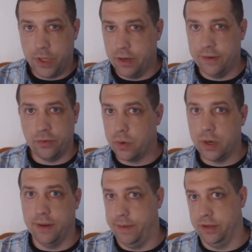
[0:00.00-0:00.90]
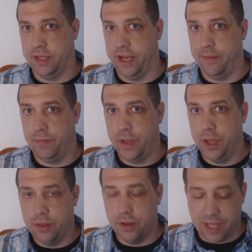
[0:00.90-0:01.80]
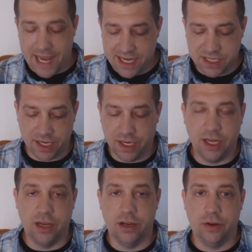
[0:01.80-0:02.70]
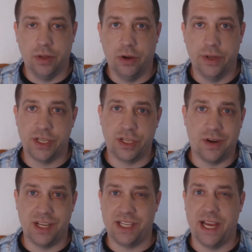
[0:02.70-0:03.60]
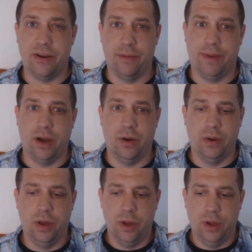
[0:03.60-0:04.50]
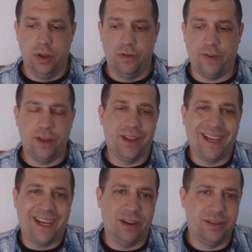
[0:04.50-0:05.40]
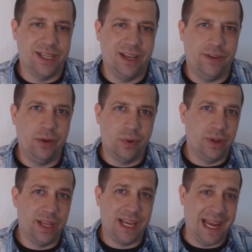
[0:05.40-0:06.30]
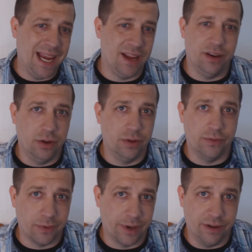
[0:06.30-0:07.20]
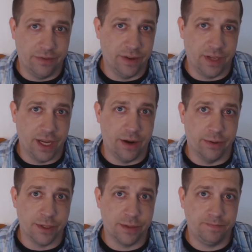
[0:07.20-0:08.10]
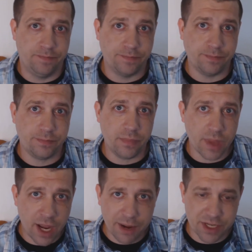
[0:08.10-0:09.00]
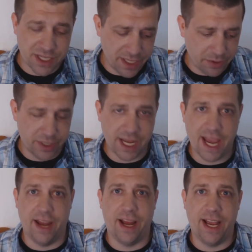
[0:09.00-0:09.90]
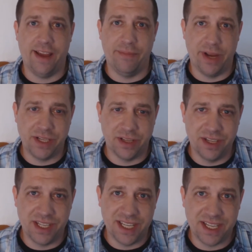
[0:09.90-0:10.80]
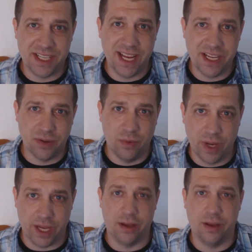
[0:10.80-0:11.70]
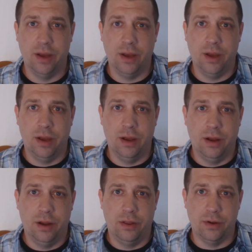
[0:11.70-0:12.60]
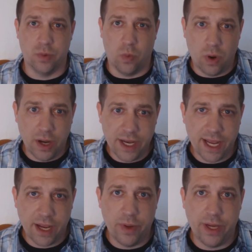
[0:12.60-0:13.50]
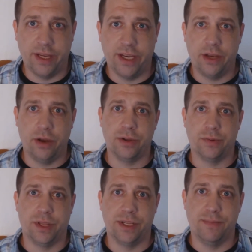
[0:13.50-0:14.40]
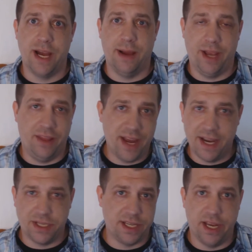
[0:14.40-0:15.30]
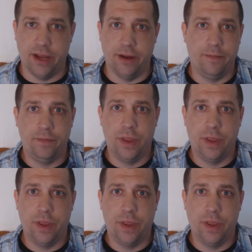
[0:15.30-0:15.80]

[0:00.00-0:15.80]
You don't have to worry about that. The last thing you need to do, though, is stress out about feeling guilty if you really can't do the 40 to 50 hours. I'm a single dad. I have my son 6 days a week. There's 1 day a week that he goes with his mom, and that is it.